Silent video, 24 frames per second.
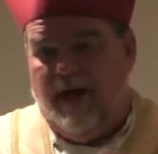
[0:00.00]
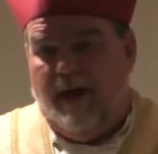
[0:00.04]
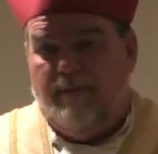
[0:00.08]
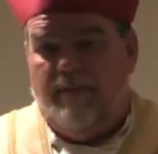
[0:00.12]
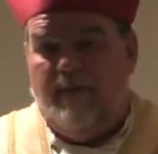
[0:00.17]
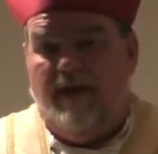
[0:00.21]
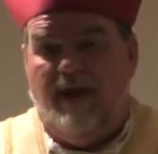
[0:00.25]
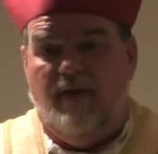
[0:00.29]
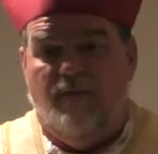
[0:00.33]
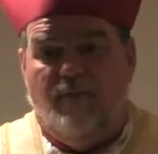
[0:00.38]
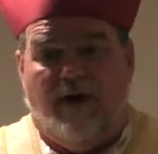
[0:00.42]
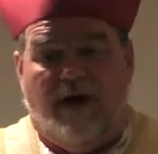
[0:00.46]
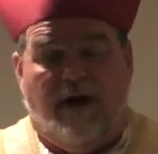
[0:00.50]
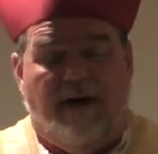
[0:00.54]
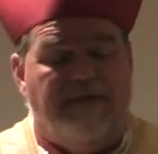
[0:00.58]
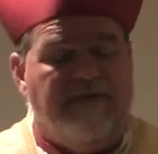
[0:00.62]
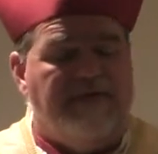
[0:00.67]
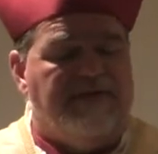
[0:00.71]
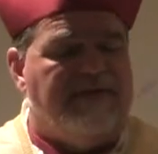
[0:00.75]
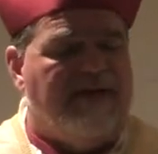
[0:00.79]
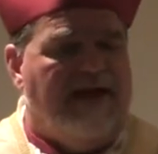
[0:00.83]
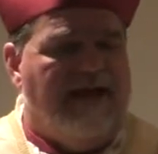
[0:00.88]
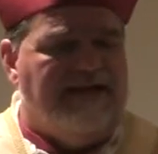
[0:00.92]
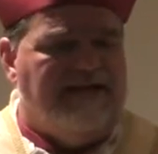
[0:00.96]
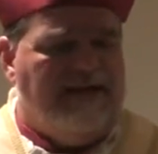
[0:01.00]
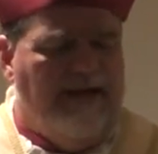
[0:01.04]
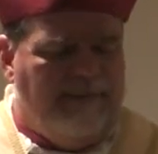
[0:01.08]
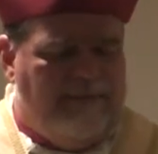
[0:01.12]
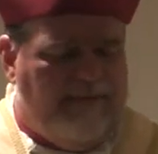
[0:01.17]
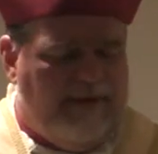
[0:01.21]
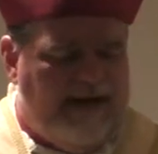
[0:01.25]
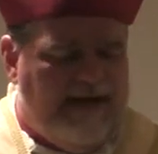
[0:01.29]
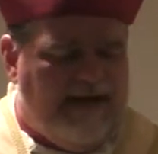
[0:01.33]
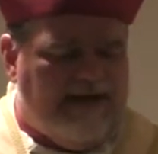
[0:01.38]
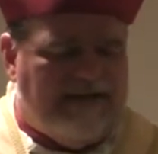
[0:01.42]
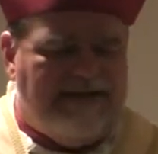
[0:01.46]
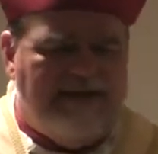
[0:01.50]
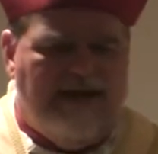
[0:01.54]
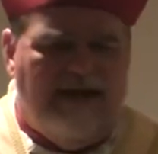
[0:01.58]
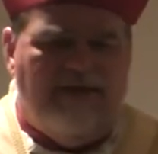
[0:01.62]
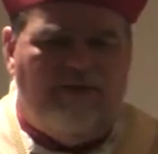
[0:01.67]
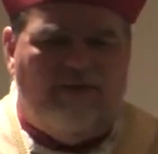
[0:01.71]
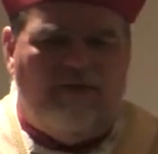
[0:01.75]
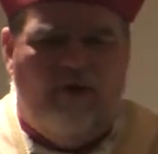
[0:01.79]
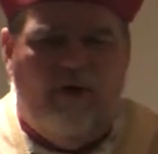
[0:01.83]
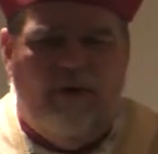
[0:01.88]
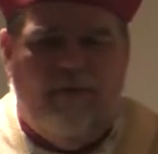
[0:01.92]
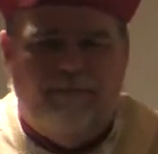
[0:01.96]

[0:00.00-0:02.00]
Meanwhile, the Society of St. Pius X